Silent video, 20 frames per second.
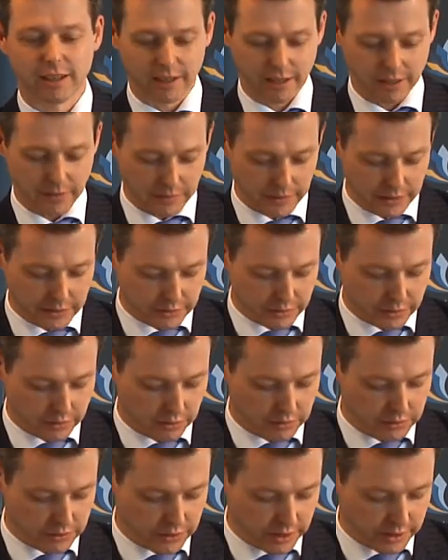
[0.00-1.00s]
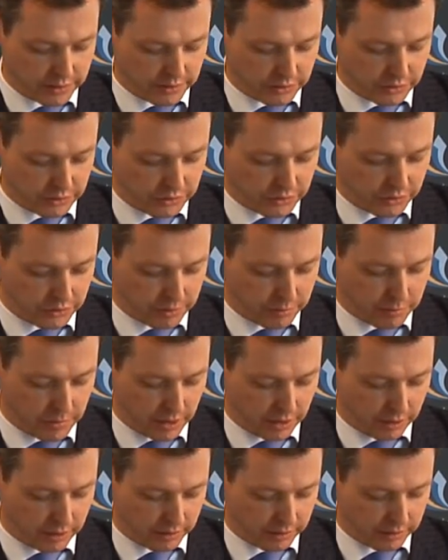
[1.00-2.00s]
There's a consensus
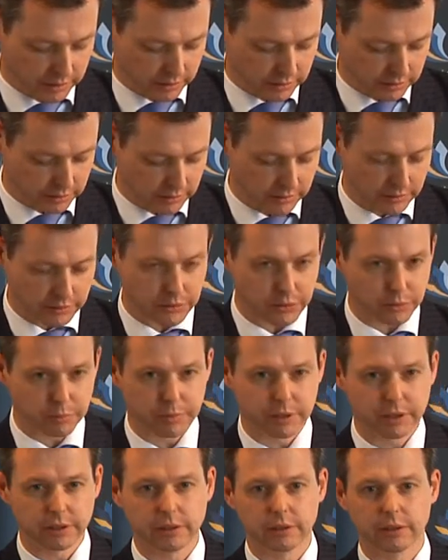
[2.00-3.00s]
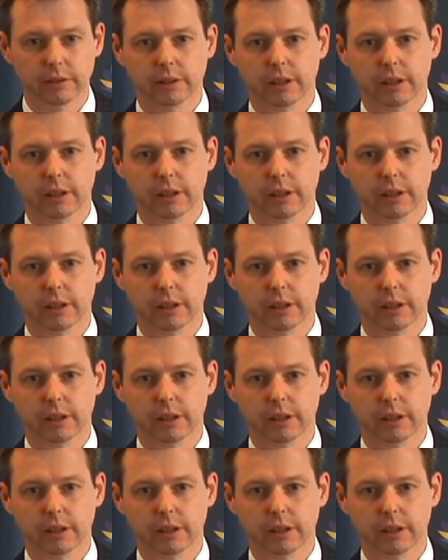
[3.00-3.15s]
among the European